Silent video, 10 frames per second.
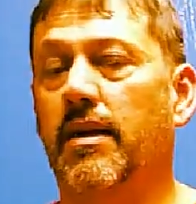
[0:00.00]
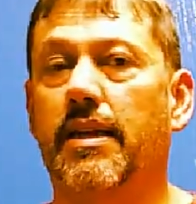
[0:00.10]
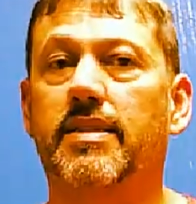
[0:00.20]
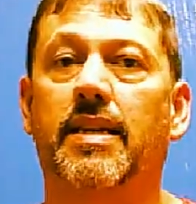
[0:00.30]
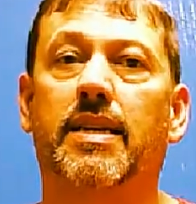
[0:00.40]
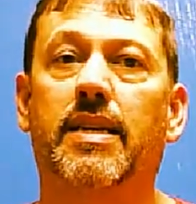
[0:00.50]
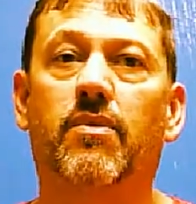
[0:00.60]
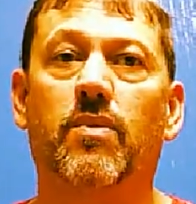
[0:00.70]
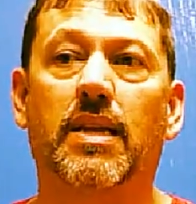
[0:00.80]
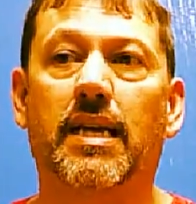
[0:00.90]
He said he
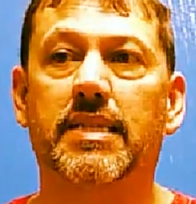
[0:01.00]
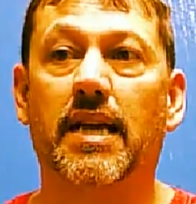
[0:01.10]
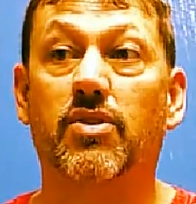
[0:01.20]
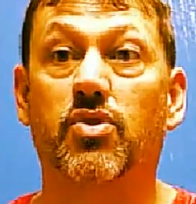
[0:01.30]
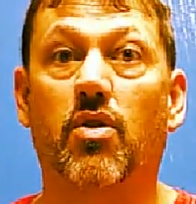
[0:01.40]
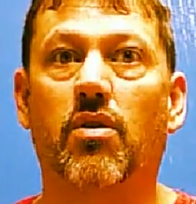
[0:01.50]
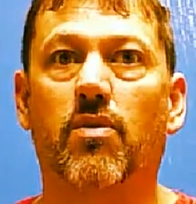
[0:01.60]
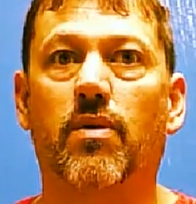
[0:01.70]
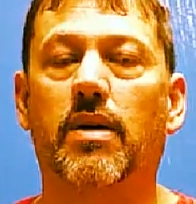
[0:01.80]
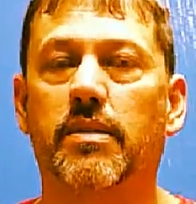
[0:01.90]
didn't realize how strong
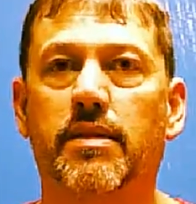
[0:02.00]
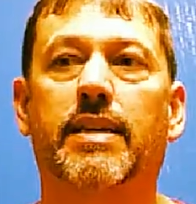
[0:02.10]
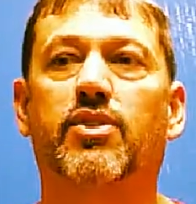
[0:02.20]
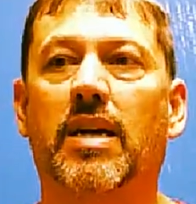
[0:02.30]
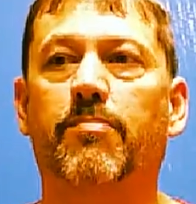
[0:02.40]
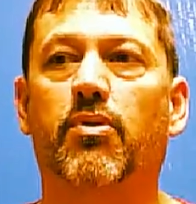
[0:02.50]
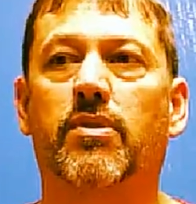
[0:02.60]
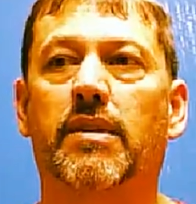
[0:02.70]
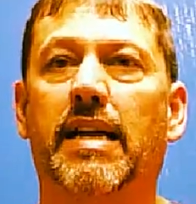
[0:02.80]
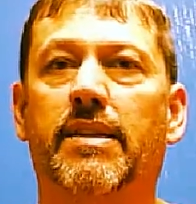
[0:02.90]
it was. He tried
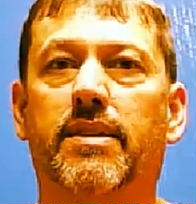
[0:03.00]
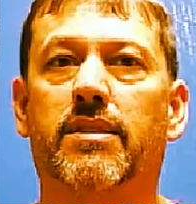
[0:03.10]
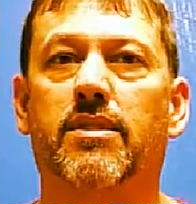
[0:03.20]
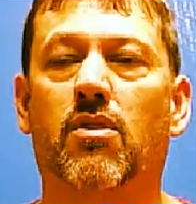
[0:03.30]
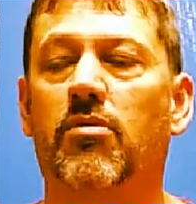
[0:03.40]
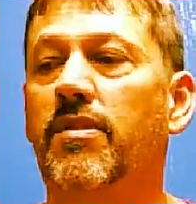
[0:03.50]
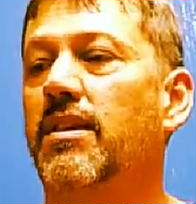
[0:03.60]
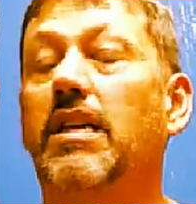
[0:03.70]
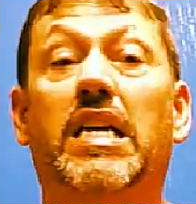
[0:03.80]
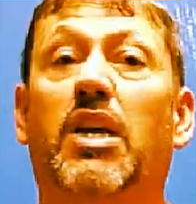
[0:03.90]
pulling it out in this tournament.